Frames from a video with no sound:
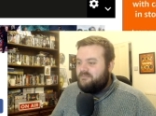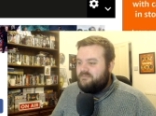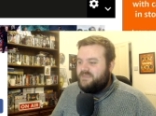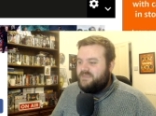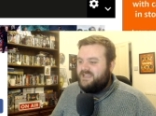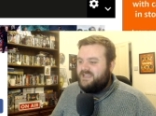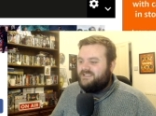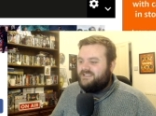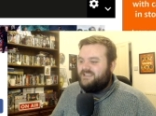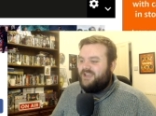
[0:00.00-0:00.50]

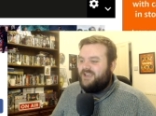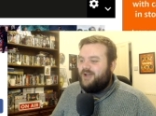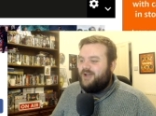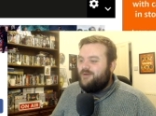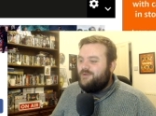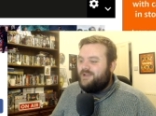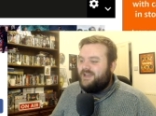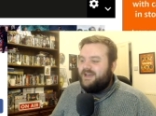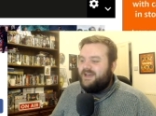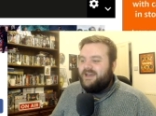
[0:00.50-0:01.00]

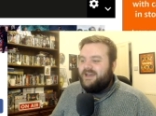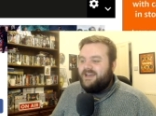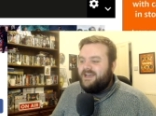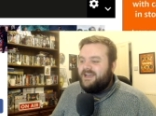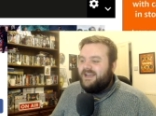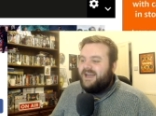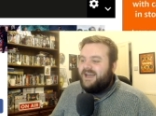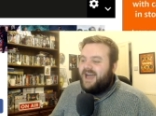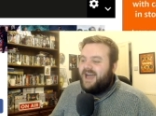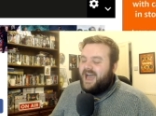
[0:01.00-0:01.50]
mediocre
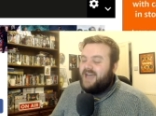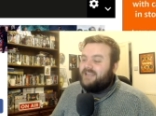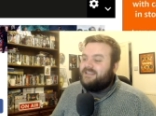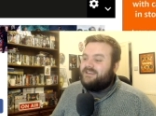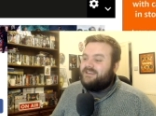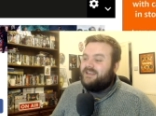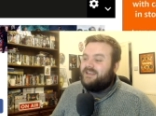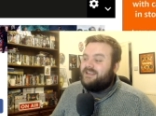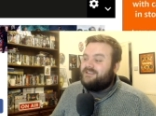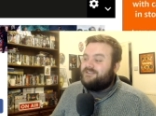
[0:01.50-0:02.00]

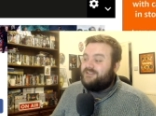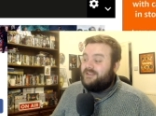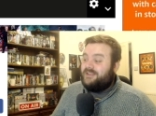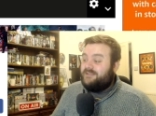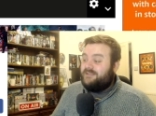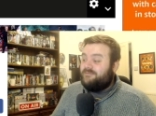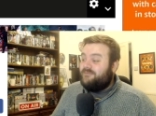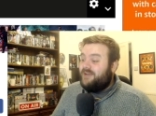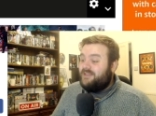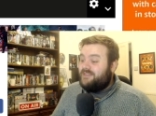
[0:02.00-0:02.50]
and uh,
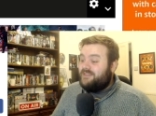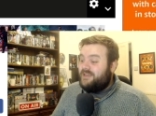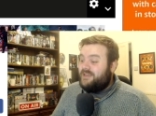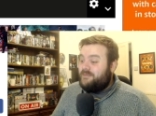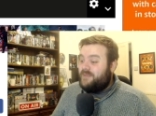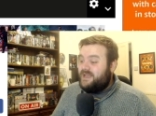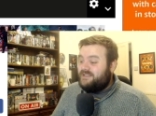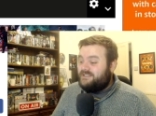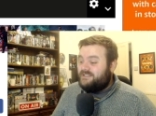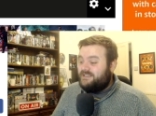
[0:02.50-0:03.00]
where they
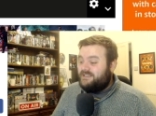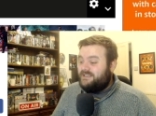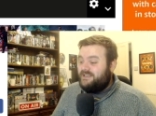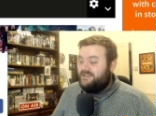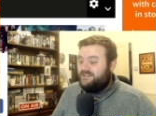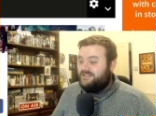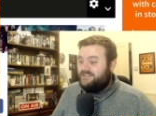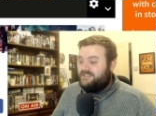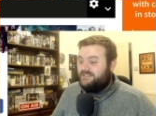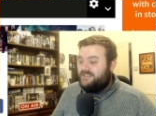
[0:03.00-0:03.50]

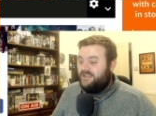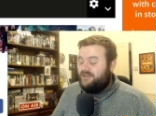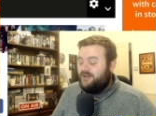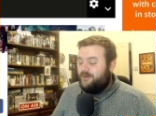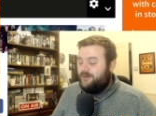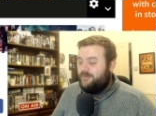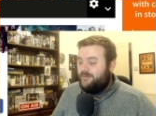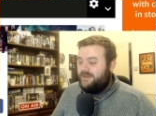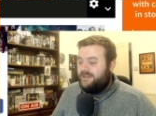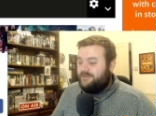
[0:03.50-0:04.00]
basically just think
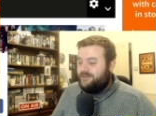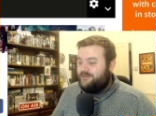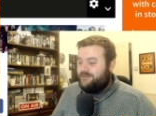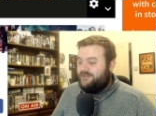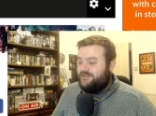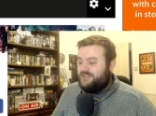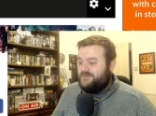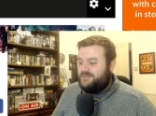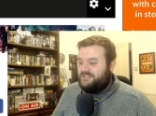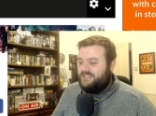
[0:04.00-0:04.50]
oh we need the
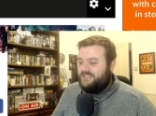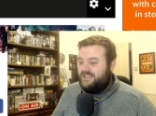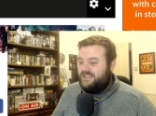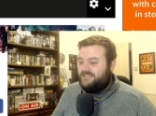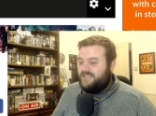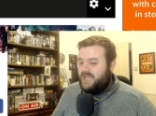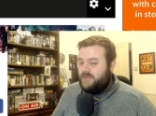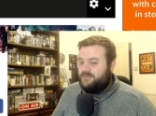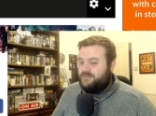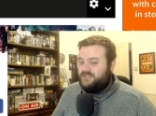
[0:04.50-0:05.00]
christmas day
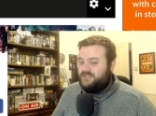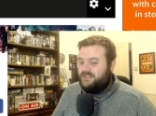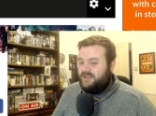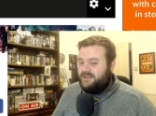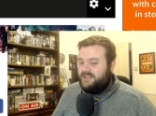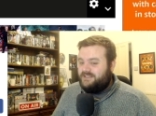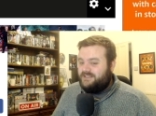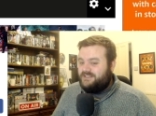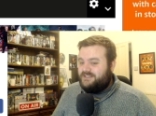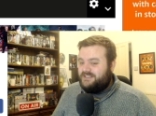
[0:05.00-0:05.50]
time
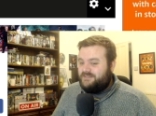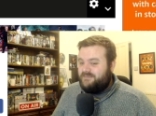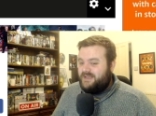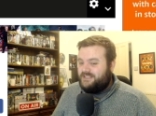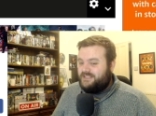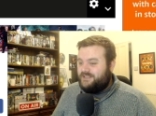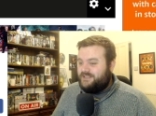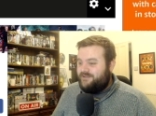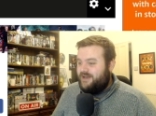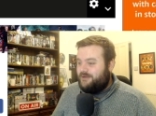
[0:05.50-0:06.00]
slot let's just
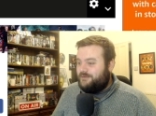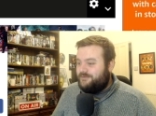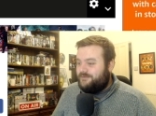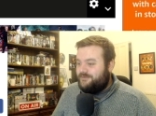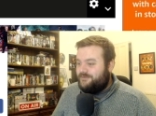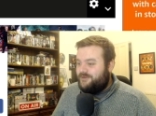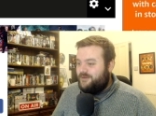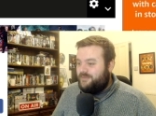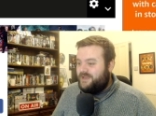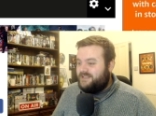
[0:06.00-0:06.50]
mess around
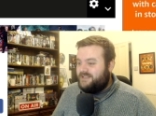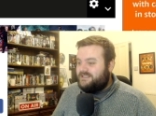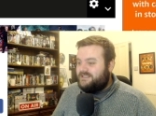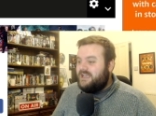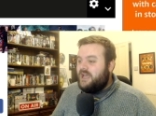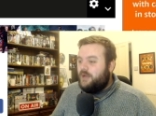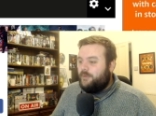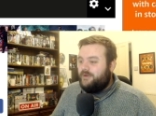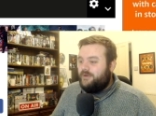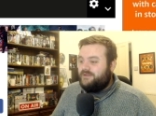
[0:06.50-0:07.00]
for a bit
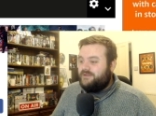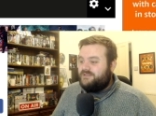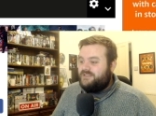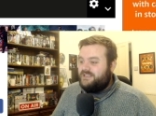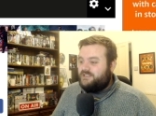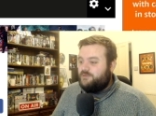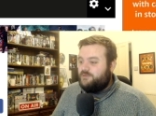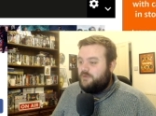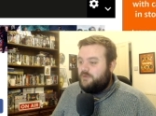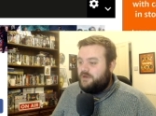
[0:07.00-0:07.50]
whereas
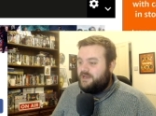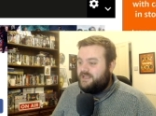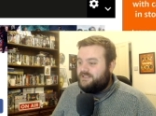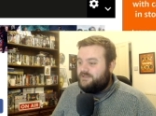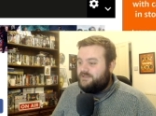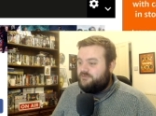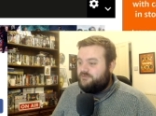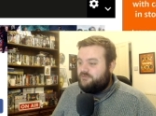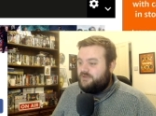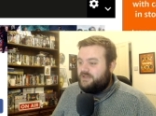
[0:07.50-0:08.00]
this one
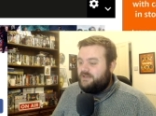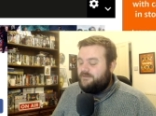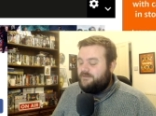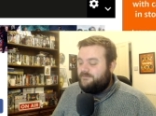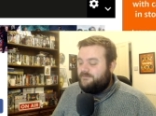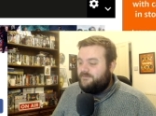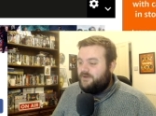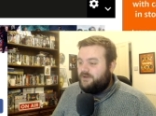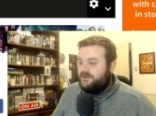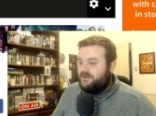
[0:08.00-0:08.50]
is a really
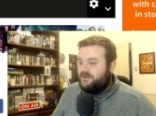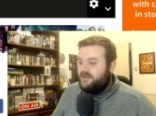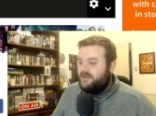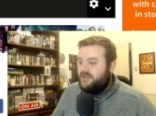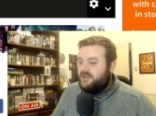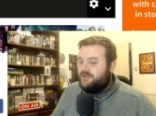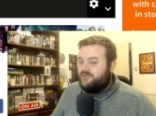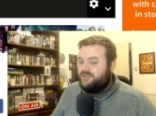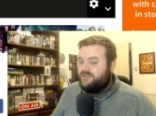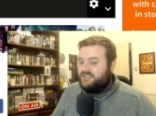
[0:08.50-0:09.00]
fun
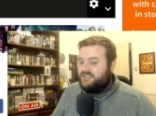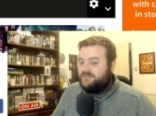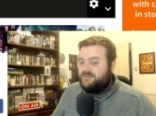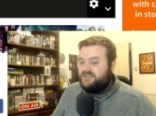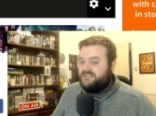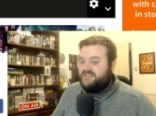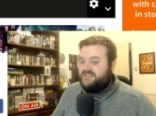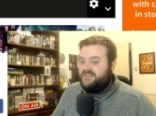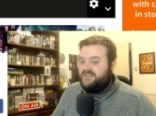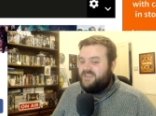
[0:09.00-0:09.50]

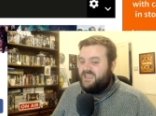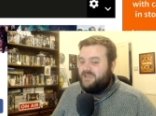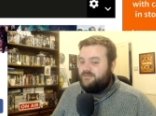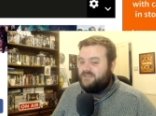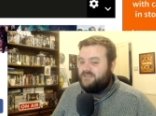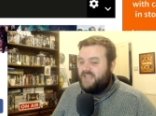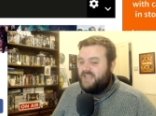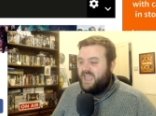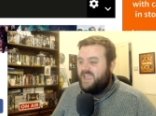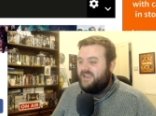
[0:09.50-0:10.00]
christmas
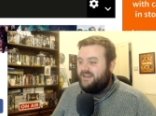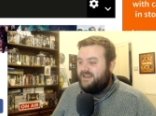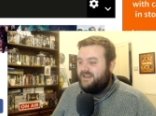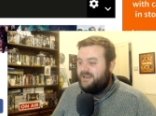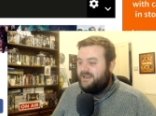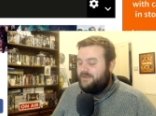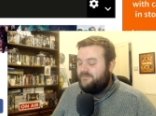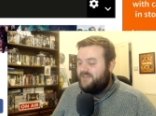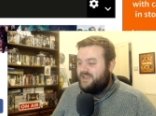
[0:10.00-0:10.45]
themed alien